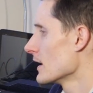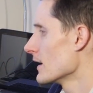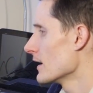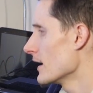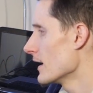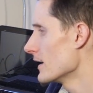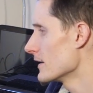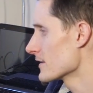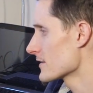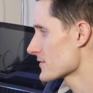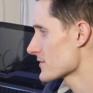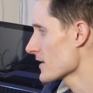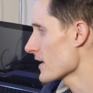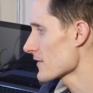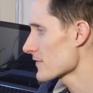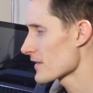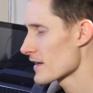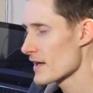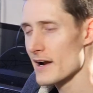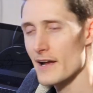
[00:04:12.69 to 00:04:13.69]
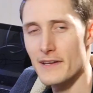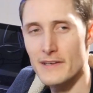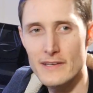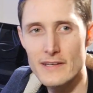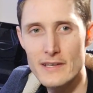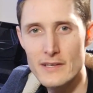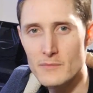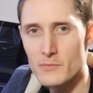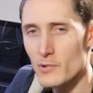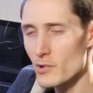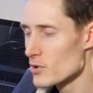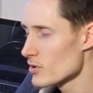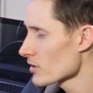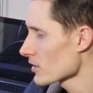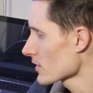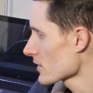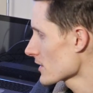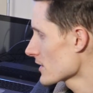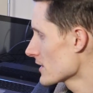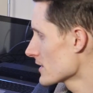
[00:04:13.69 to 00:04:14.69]
And it's not that I need
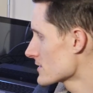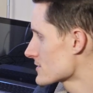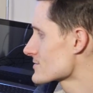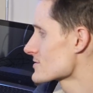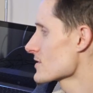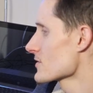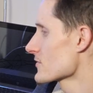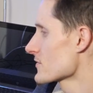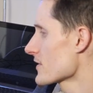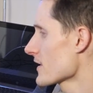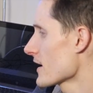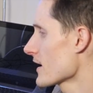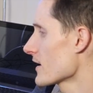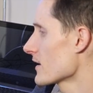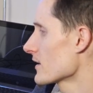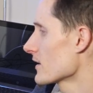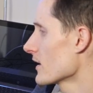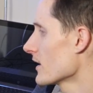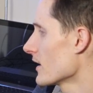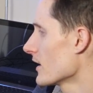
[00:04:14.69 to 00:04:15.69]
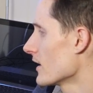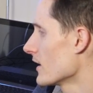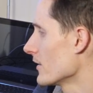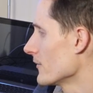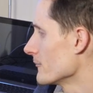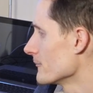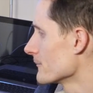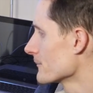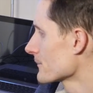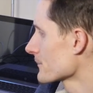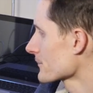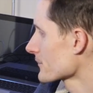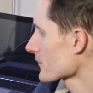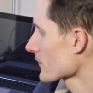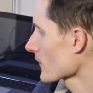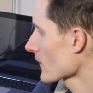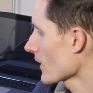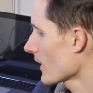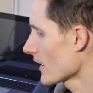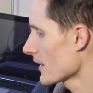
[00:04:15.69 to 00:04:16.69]
more, it's just that I
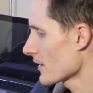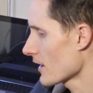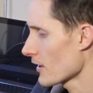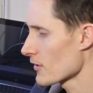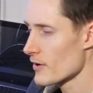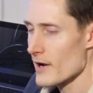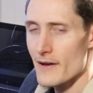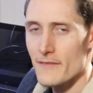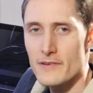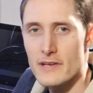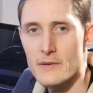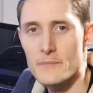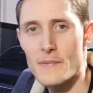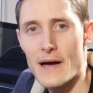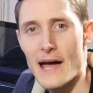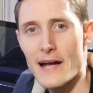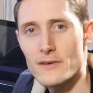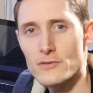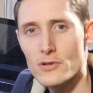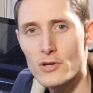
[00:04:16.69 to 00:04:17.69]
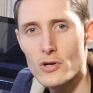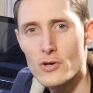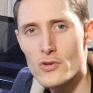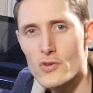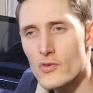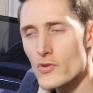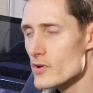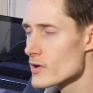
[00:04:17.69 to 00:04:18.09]
don't have any macros.